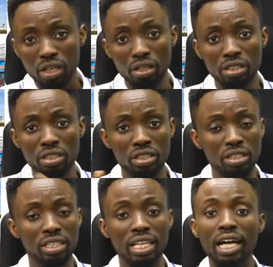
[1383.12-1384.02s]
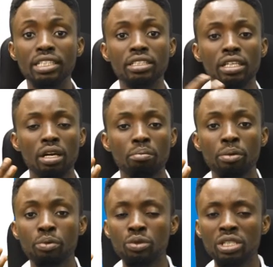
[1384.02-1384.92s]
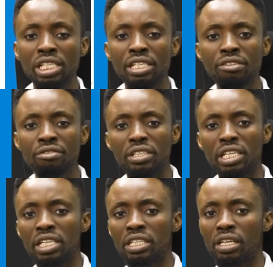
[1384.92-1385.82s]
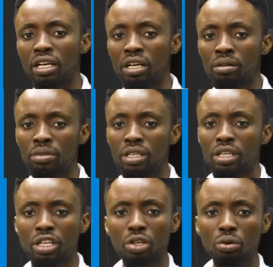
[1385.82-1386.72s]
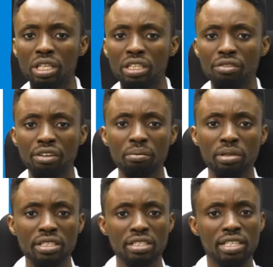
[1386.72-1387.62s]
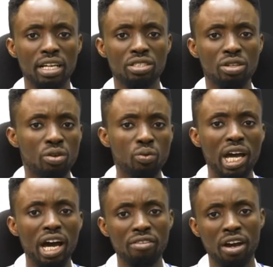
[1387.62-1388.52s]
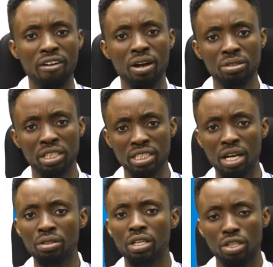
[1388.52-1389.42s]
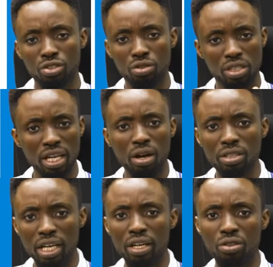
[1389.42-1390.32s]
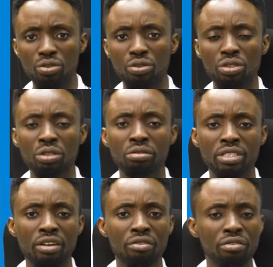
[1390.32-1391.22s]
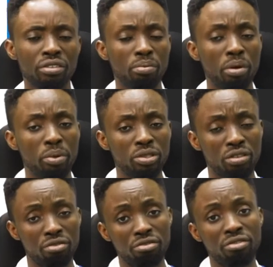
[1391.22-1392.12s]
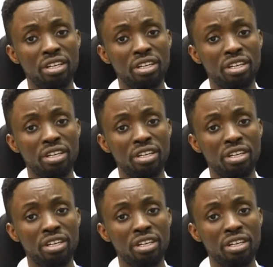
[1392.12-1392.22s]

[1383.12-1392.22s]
on the land, people live in you know, in different places that we have around the town. So the town can also, you know, serve the purpose of